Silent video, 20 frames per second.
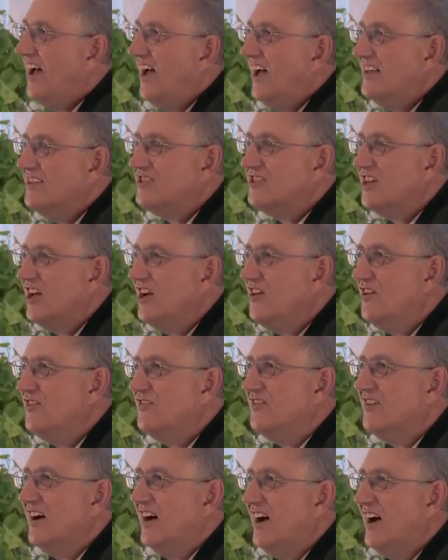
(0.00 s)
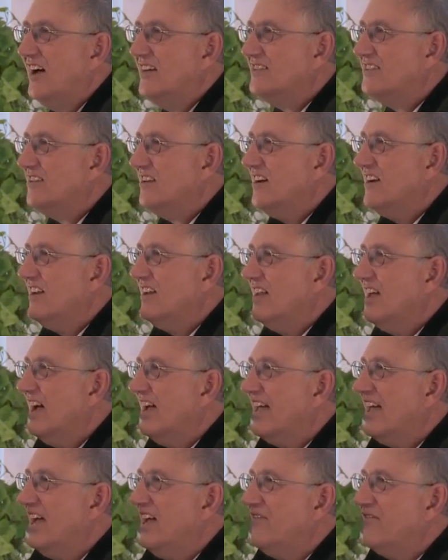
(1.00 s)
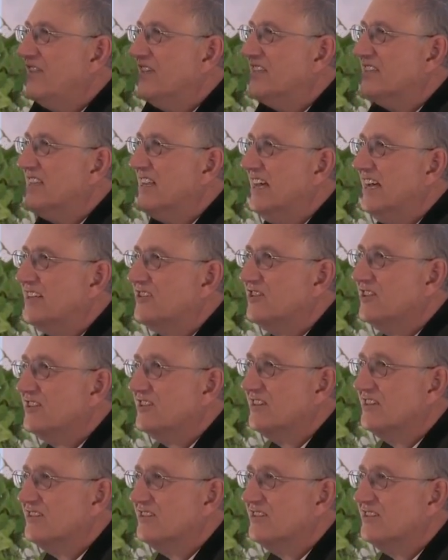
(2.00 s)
And so I gave these lectures,